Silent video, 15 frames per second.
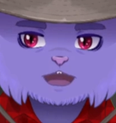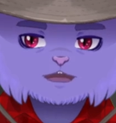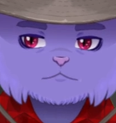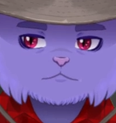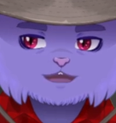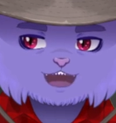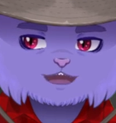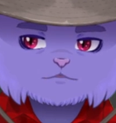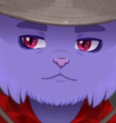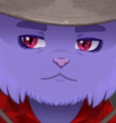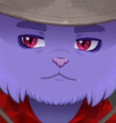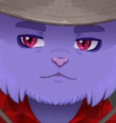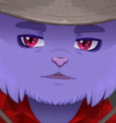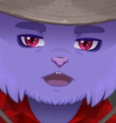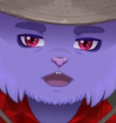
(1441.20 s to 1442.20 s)
in regards
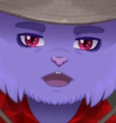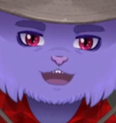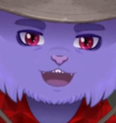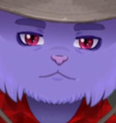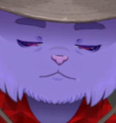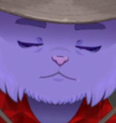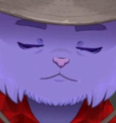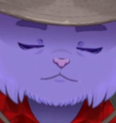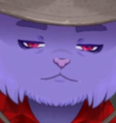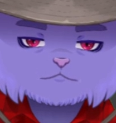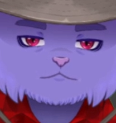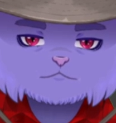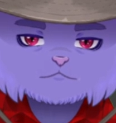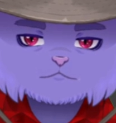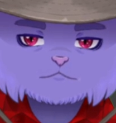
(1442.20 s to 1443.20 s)
to
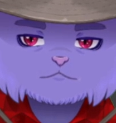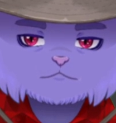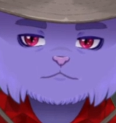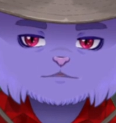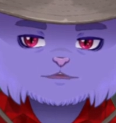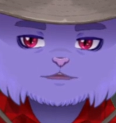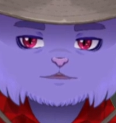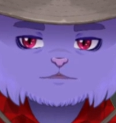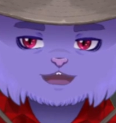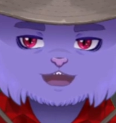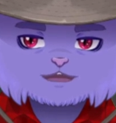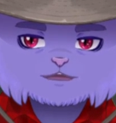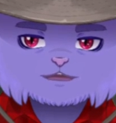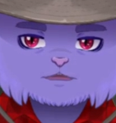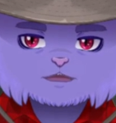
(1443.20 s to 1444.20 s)

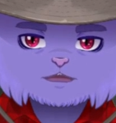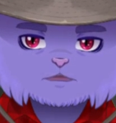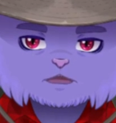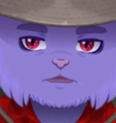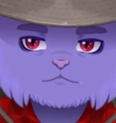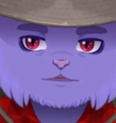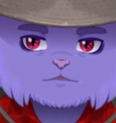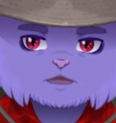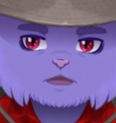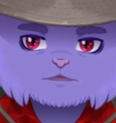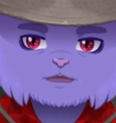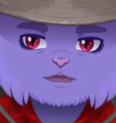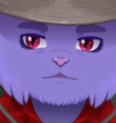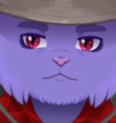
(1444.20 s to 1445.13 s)
Clip Studio Paint,